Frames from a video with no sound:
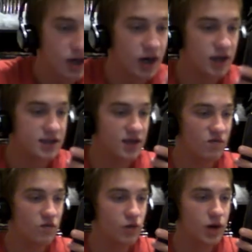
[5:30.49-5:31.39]
Uh,
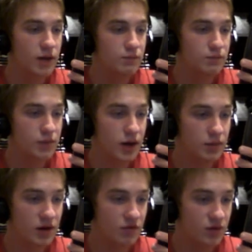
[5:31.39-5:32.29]
Deep Fried,
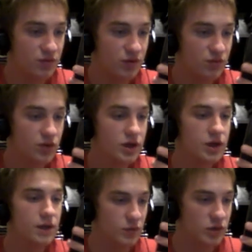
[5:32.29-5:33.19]
Baba,
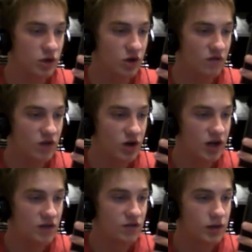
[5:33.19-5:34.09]
Fee Willow
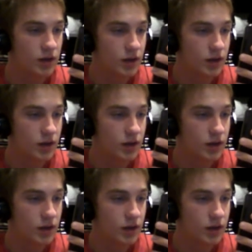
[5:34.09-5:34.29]
05,